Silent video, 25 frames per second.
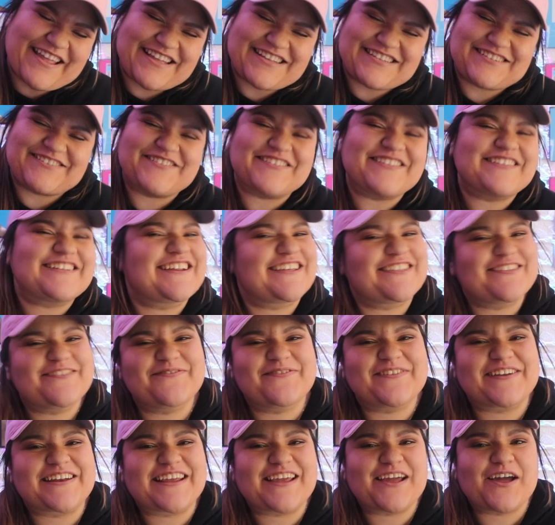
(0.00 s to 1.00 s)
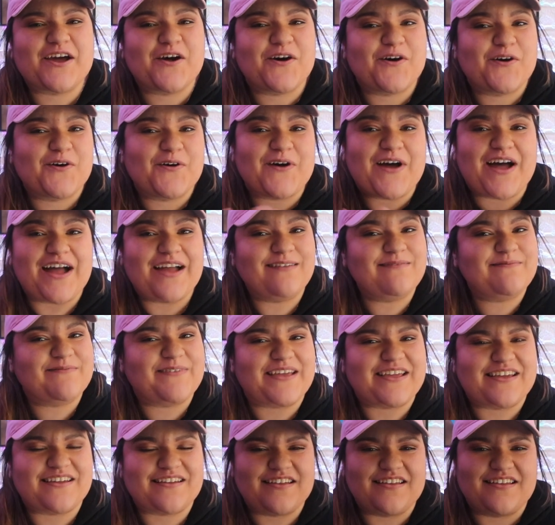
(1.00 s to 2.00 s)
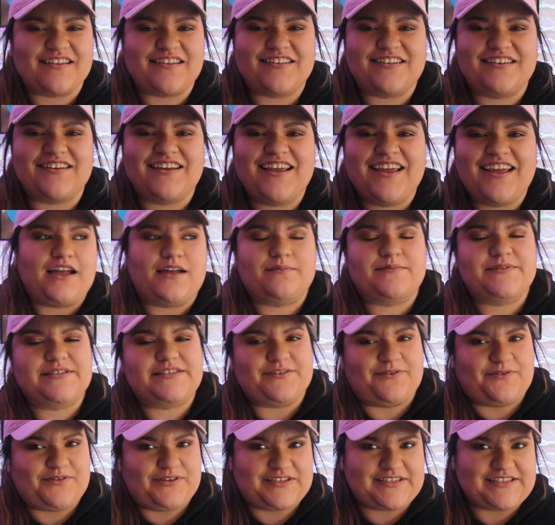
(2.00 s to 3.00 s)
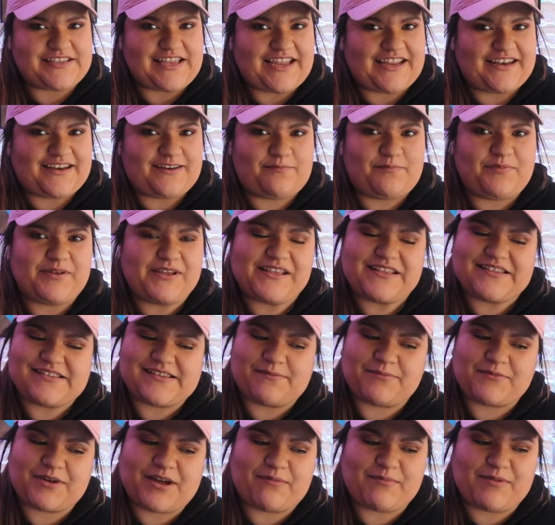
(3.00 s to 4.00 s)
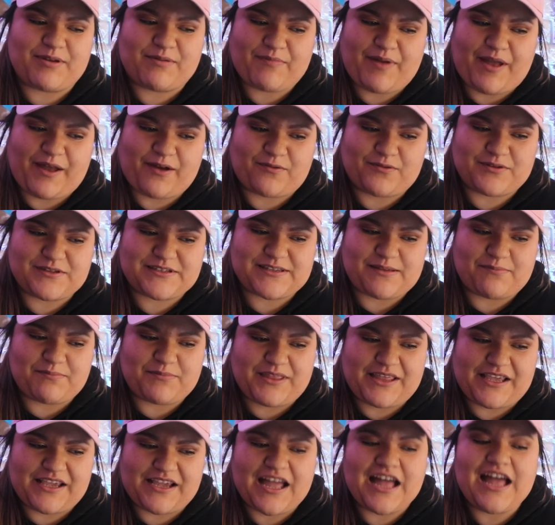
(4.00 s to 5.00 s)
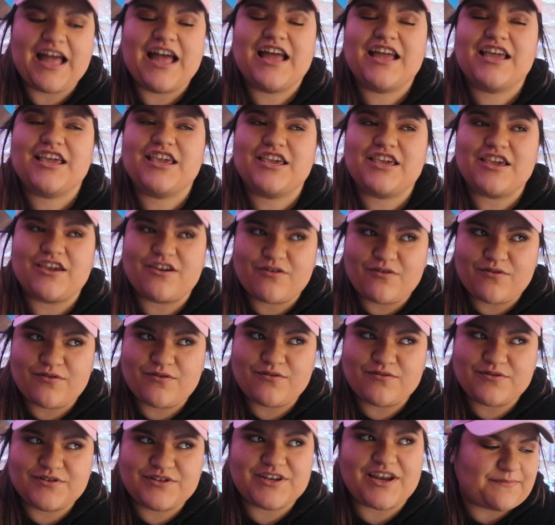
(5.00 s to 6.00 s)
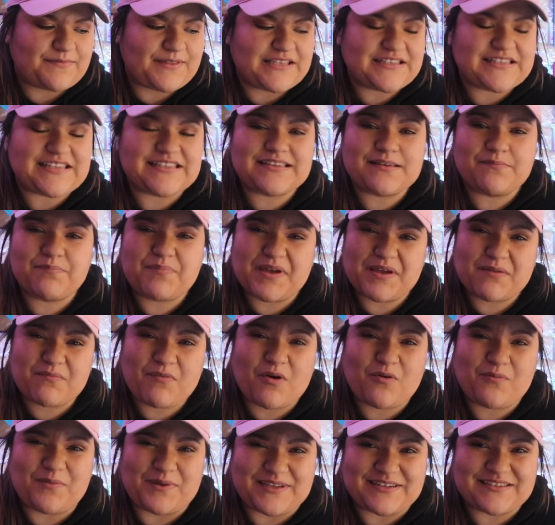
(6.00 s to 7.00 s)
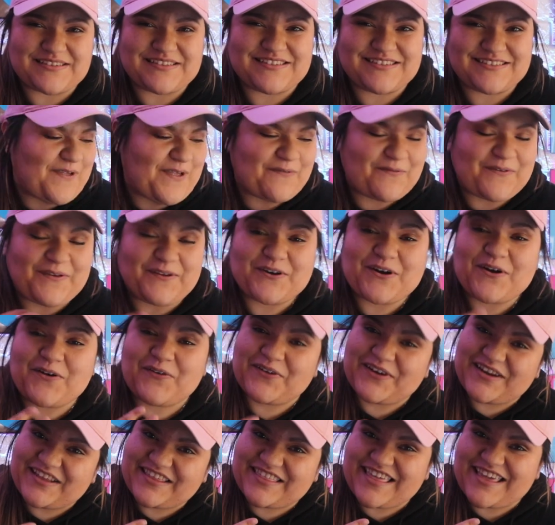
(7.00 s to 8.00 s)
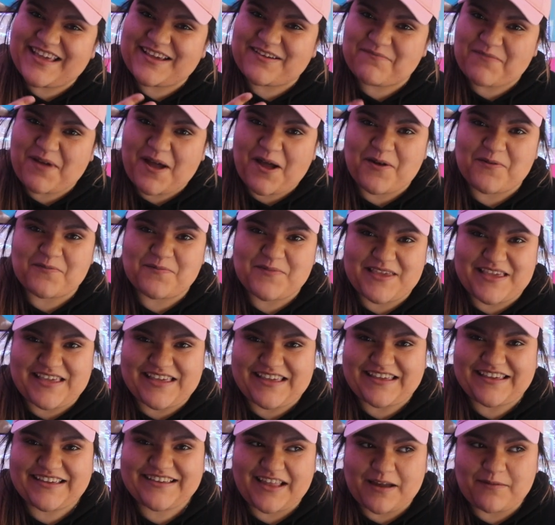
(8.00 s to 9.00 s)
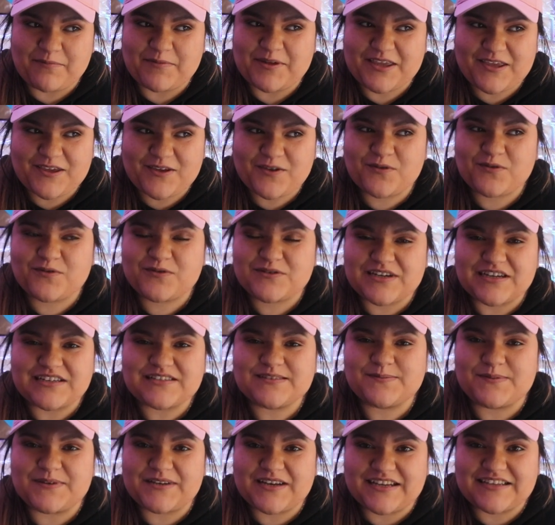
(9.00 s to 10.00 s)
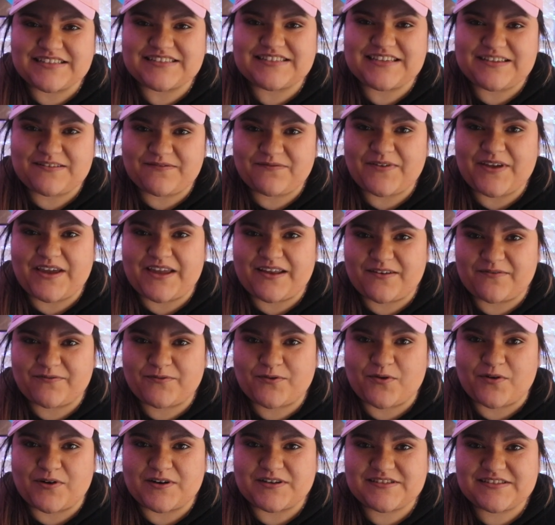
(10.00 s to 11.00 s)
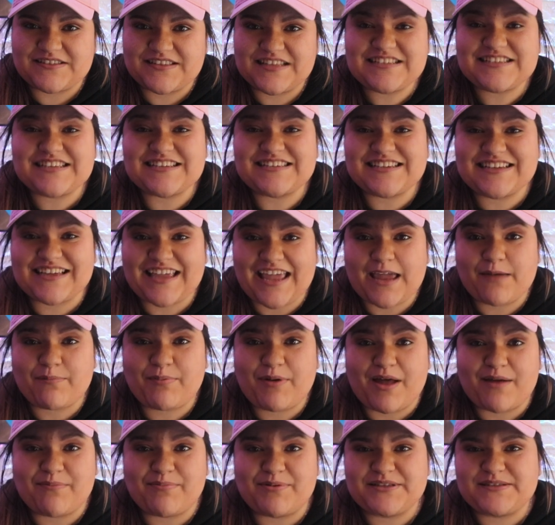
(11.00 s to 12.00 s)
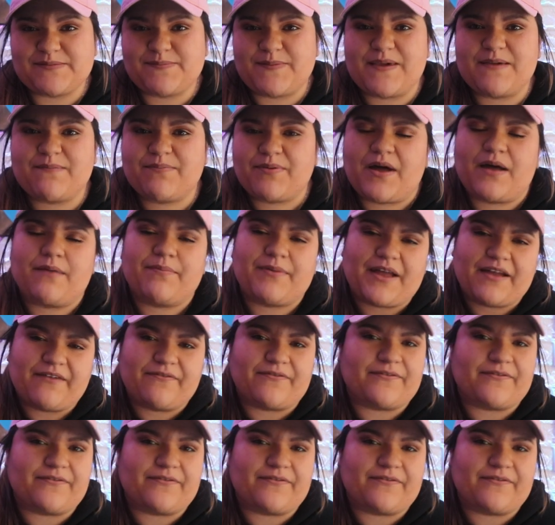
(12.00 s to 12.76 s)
at you with another video. I'm Megan. I'm so excited because I'm coming back with something huge. This is a big moment. If you know anything about me, I'm a huge SB19 fan, of course. This isn't K-pop, it's P-pop.